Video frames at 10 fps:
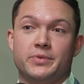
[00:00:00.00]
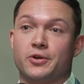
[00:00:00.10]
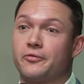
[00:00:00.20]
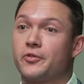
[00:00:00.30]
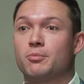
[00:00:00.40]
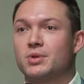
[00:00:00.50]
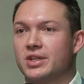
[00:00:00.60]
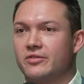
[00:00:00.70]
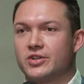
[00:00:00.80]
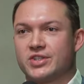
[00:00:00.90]
firm
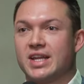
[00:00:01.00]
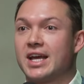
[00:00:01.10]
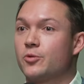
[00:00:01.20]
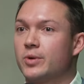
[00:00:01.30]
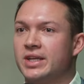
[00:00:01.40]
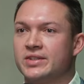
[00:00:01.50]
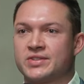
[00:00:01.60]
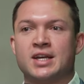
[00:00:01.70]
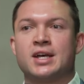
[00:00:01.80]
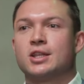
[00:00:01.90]
believers in equities.
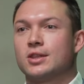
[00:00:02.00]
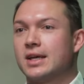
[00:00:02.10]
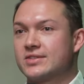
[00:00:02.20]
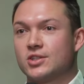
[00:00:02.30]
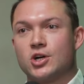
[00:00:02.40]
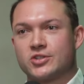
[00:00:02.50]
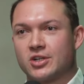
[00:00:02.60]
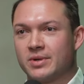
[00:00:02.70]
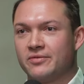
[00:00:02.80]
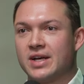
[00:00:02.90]
As a
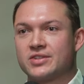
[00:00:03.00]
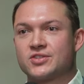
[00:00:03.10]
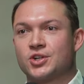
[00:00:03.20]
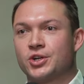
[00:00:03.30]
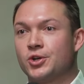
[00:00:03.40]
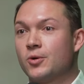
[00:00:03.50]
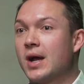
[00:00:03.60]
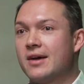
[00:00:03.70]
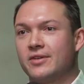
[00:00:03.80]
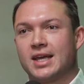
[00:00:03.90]
long-term investor,
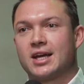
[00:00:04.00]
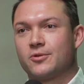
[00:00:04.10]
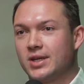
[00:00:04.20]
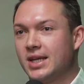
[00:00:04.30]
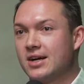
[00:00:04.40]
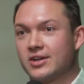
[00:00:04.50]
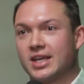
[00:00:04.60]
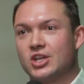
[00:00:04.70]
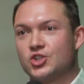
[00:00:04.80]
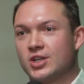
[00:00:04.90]
having equity
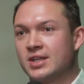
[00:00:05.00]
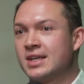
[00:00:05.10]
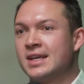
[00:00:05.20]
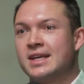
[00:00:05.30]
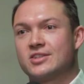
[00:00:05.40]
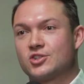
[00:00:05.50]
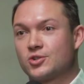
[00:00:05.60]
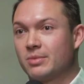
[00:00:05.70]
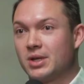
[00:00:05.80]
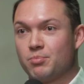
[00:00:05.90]
allocation is
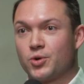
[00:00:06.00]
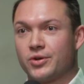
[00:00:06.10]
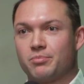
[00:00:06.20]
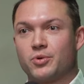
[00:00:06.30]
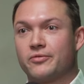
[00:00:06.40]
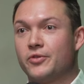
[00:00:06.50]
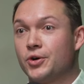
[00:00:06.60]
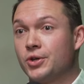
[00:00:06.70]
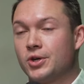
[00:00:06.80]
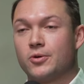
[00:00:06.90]
extremely important in the
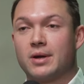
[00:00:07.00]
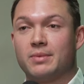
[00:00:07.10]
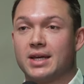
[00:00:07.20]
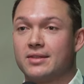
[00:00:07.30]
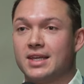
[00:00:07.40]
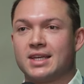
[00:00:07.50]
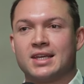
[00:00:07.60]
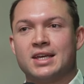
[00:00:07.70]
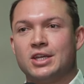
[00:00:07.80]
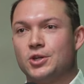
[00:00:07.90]
portfolio. I mean, I think,
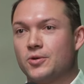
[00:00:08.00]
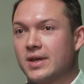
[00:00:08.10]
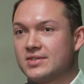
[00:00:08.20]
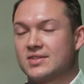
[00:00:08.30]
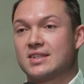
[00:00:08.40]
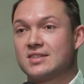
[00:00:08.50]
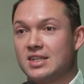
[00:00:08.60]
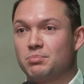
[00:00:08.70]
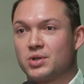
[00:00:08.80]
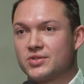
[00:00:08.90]
that
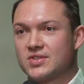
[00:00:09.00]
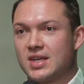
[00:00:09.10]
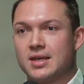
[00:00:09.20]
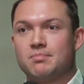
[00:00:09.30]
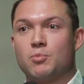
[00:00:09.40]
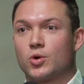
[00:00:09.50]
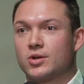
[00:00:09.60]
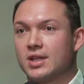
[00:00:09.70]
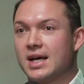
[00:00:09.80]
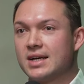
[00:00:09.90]
60% more
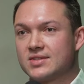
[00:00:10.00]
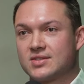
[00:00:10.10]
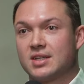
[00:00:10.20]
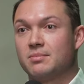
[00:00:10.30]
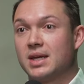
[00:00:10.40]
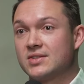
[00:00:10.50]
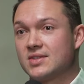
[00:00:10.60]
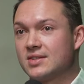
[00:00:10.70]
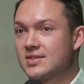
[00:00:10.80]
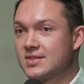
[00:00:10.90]
or less is going to make
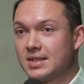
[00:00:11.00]
sense